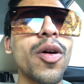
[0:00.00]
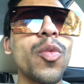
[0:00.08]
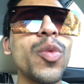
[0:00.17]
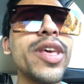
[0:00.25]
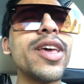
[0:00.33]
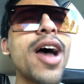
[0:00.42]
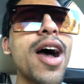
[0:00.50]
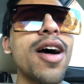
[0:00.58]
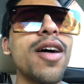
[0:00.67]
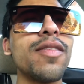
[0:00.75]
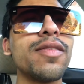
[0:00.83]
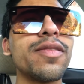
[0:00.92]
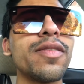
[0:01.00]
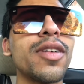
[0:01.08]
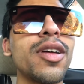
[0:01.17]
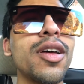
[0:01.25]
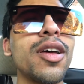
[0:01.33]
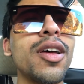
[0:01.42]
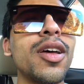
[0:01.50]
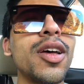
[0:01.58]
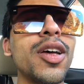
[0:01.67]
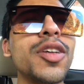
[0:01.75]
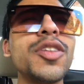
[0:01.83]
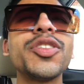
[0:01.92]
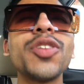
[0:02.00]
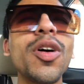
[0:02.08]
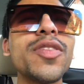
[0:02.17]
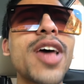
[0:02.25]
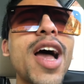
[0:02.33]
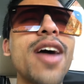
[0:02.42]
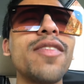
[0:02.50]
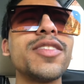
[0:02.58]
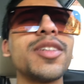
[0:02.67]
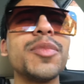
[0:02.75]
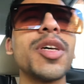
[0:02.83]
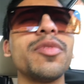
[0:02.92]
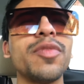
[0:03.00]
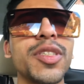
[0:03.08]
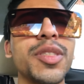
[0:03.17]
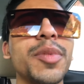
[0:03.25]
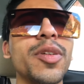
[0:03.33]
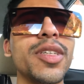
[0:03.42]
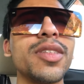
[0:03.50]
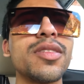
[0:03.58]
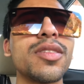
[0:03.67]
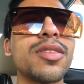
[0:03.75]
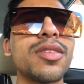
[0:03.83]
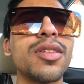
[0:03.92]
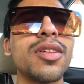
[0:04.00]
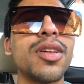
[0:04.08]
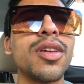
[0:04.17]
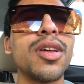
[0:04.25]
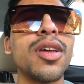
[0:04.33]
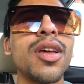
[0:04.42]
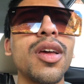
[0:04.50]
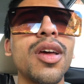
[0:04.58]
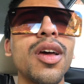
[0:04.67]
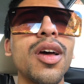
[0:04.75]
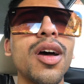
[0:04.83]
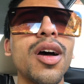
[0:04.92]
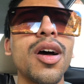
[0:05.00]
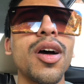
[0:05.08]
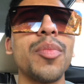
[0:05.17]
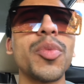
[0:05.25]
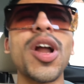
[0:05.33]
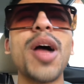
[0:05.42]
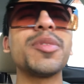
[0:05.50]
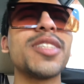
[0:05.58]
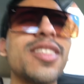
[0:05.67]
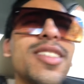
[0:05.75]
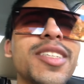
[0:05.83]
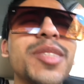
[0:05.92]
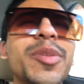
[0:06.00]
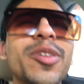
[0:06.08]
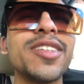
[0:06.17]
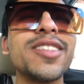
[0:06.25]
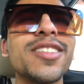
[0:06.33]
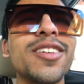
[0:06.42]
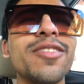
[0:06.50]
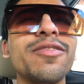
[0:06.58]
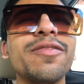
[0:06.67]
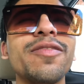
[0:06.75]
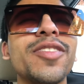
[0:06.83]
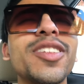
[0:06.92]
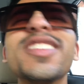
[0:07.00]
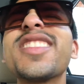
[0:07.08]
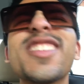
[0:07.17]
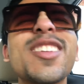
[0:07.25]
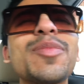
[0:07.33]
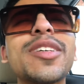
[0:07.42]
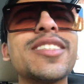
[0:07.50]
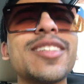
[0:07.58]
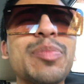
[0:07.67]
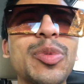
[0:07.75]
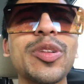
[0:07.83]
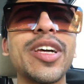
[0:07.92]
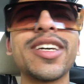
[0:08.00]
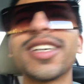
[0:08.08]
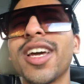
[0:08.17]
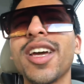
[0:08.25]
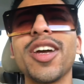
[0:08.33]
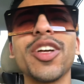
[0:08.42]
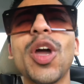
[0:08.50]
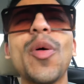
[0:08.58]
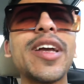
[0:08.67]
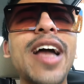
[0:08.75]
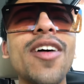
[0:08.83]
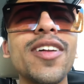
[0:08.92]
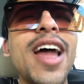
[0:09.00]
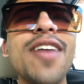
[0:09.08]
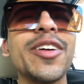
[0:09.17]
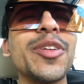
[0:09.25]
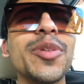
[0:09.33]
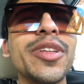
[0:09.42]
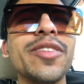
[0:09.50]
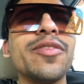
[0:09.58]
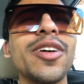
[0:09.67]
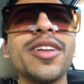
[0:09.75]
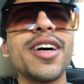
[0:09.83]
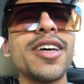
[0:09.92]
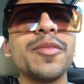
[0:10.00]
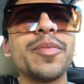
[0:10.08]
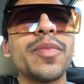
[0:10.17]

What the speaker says: we have sought to have some type of experience. Perhaps that's an experience of something simple like going out and having a really fun night.